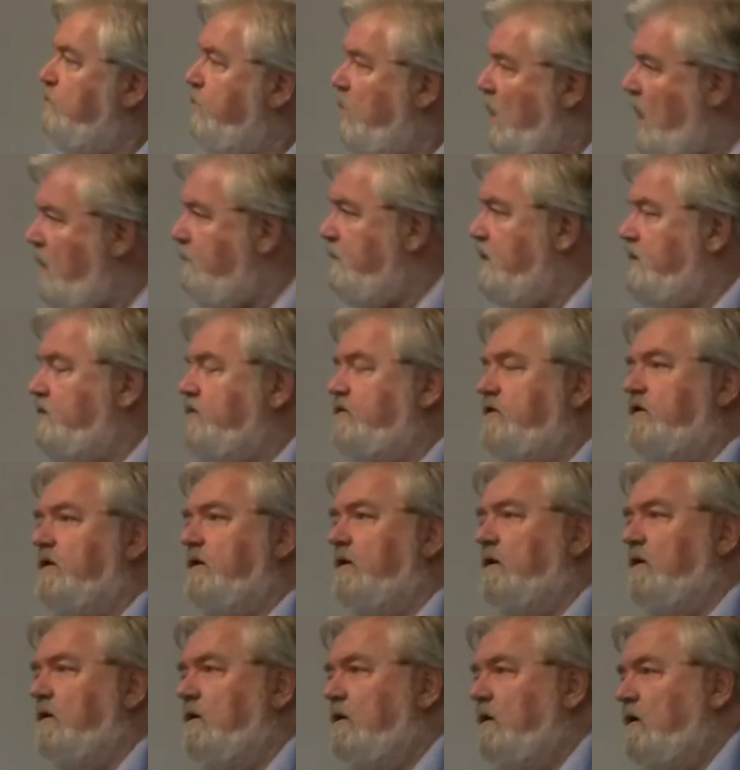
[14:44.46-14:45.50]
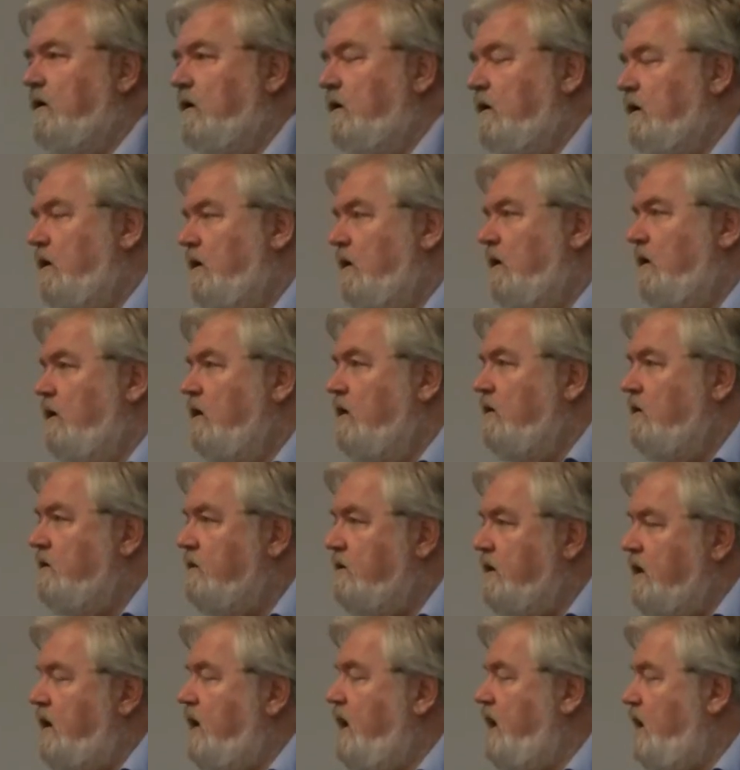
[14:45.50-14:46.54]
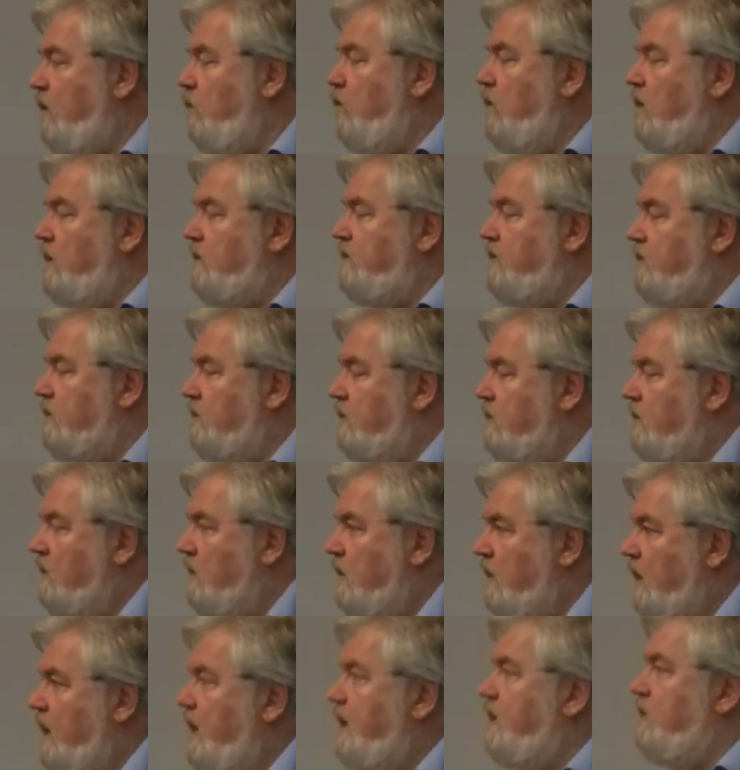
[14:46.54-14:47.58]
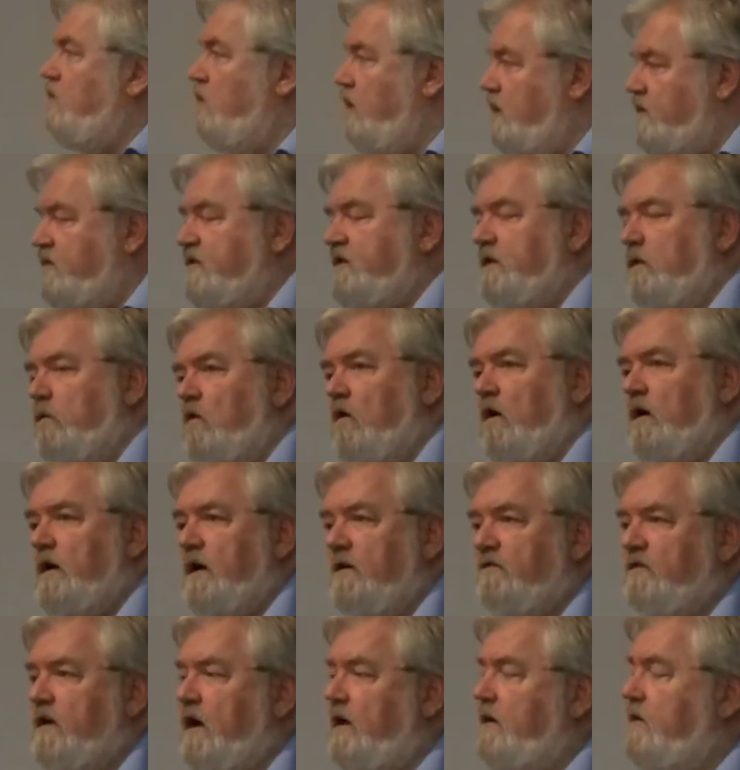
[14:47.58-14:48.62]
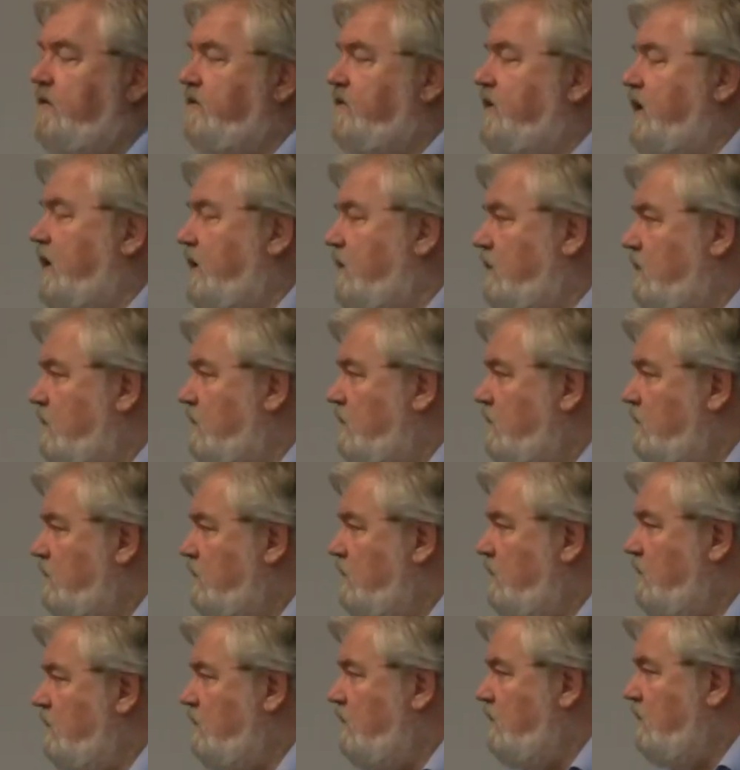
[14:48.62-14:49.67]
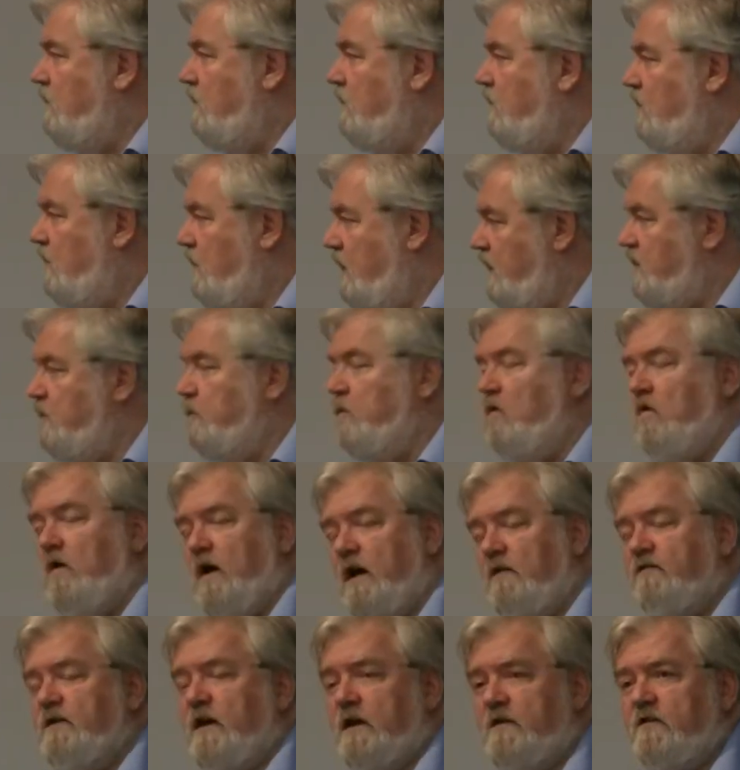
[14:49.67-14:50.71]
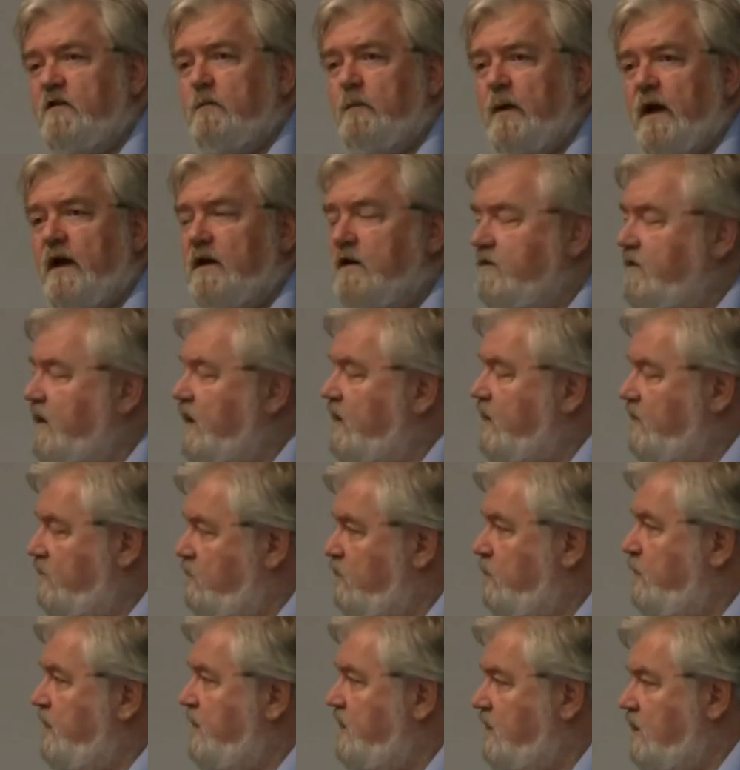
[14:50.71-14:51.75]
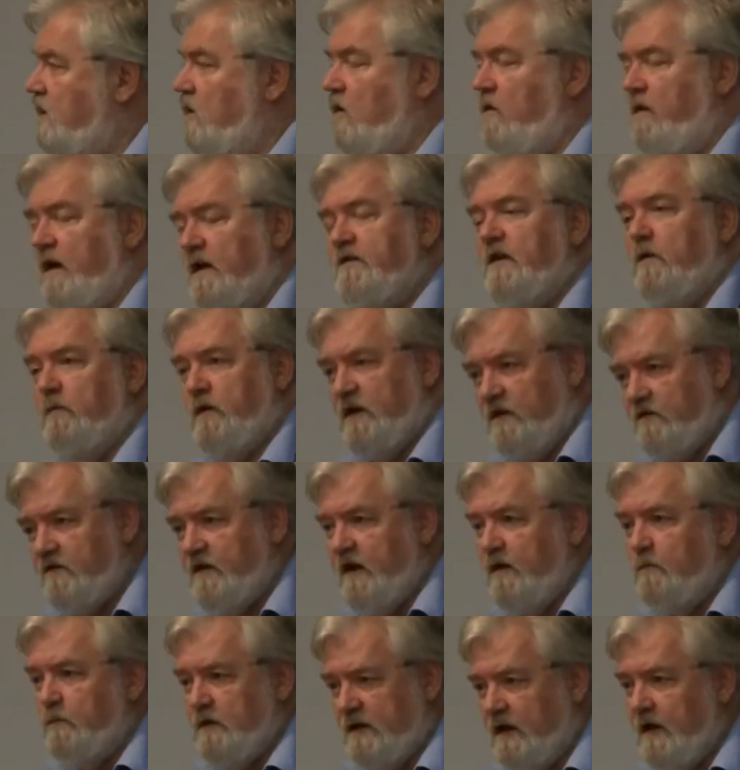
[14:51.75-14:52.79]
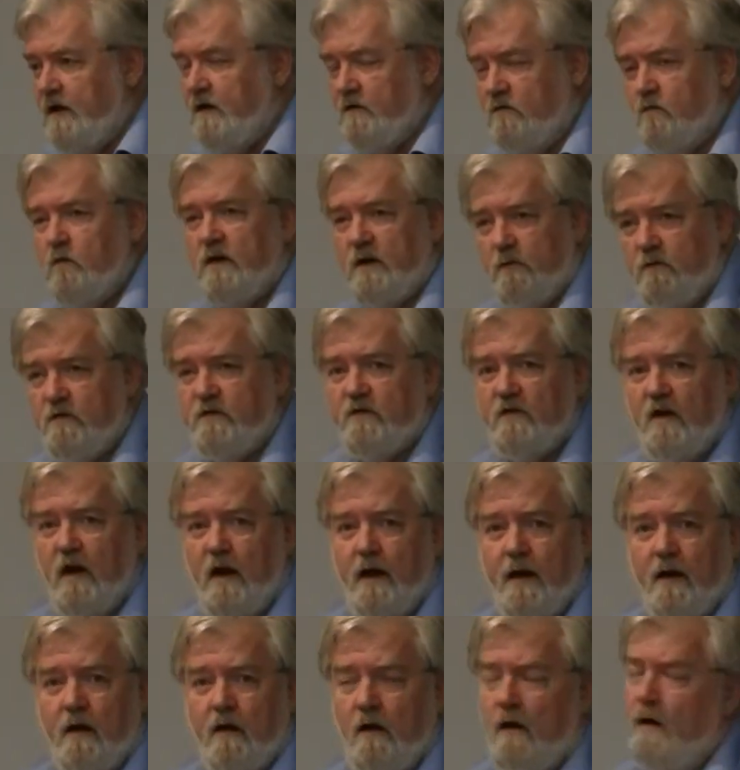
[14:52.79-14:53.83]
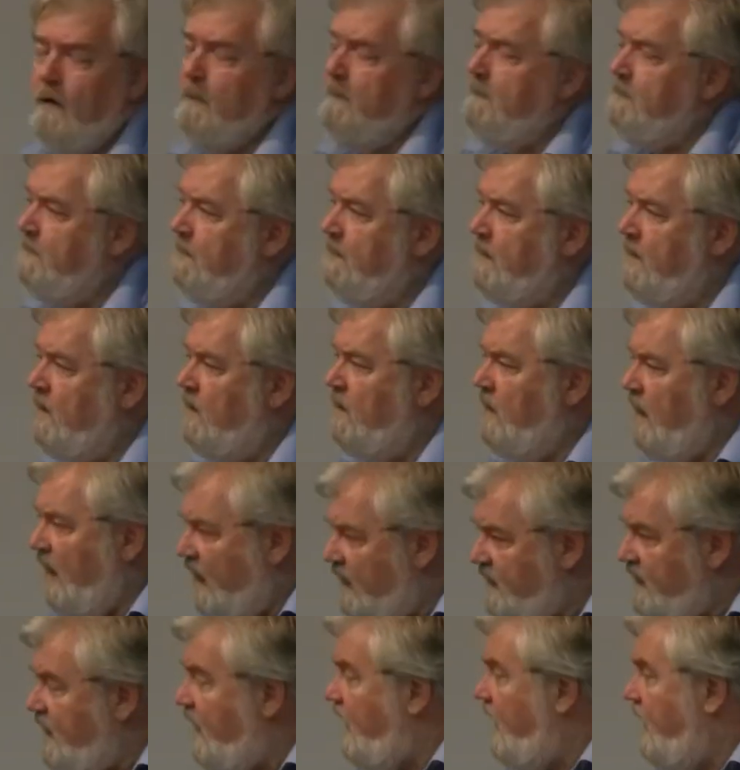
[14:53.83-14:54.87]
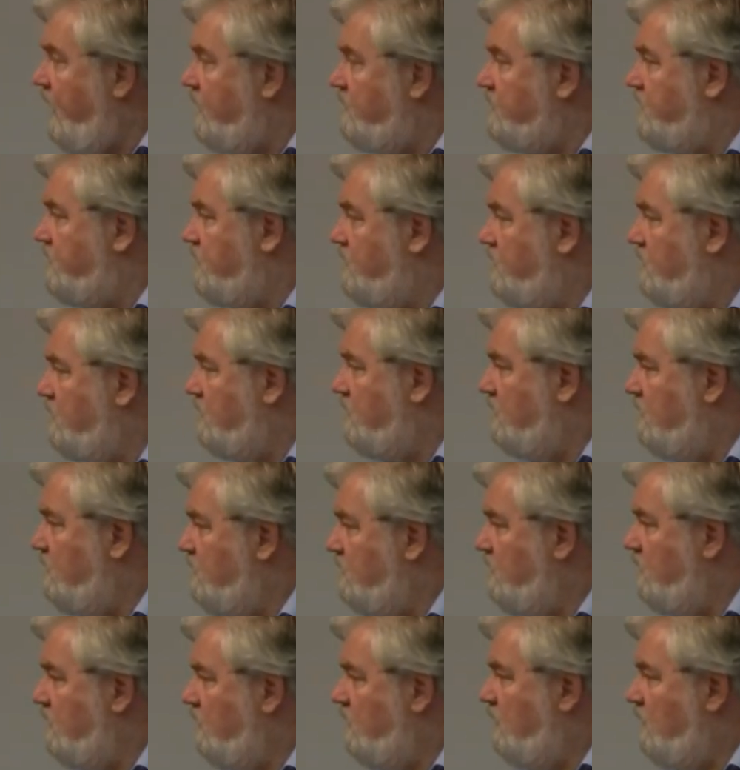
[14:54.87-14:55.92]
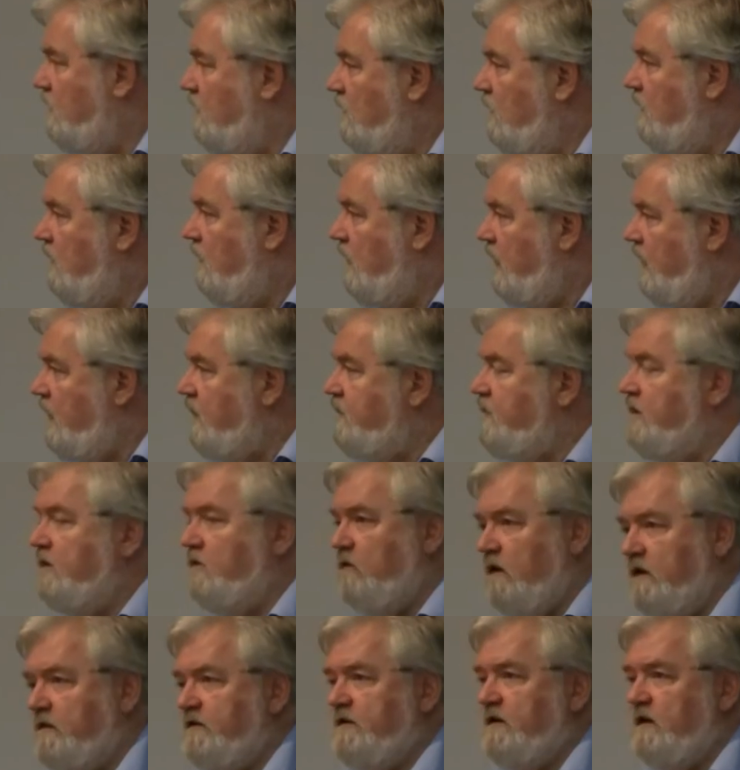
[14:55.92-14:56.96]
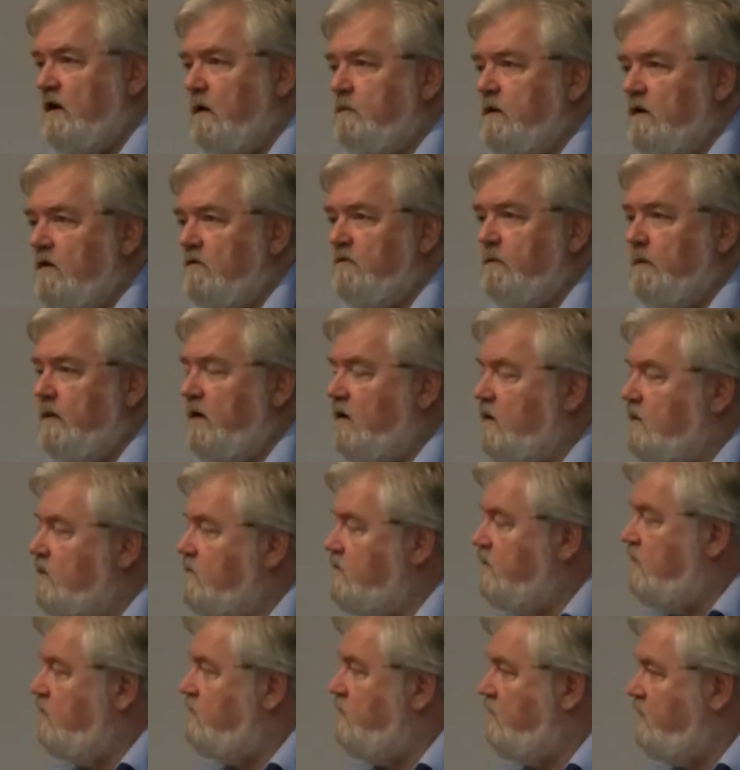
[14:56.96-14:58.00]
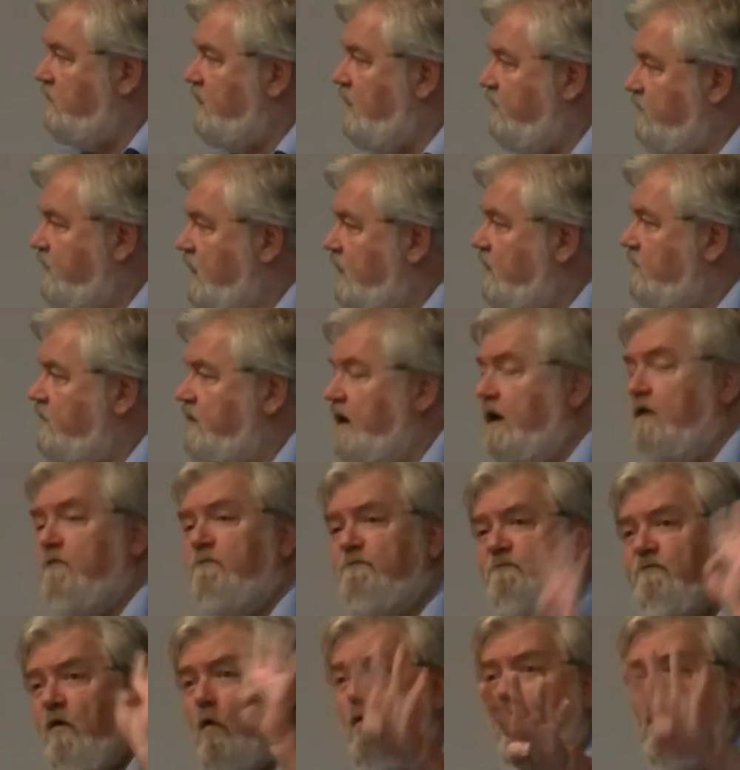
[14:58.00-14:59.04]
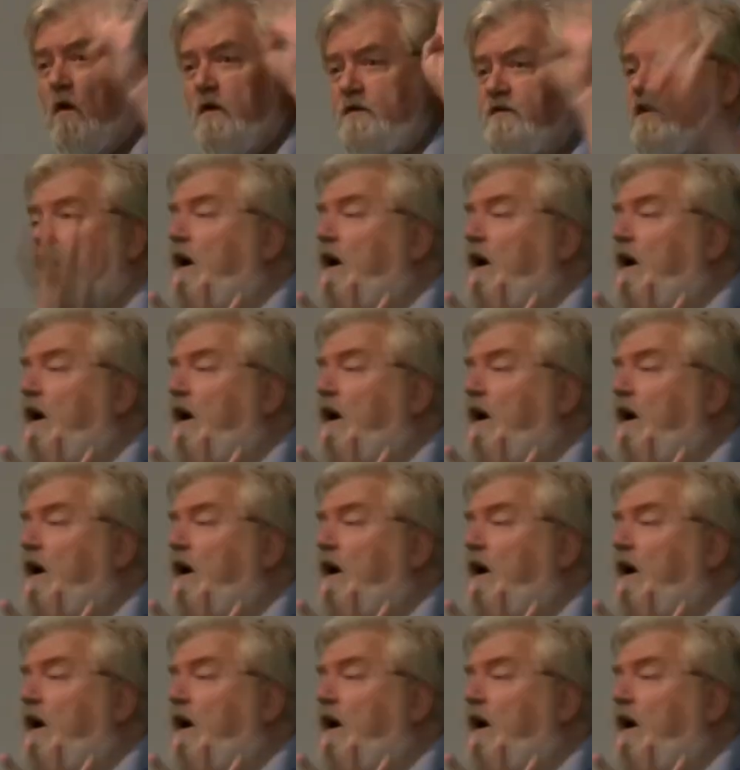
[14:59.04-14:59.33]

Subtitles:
promised that he would increase the war in Afghanistan and that more Afghans and Pakistanis would be killed. That's not what he said, but that is what he was saying. And he has. He's increased the number of American soldiers in Afghanistan four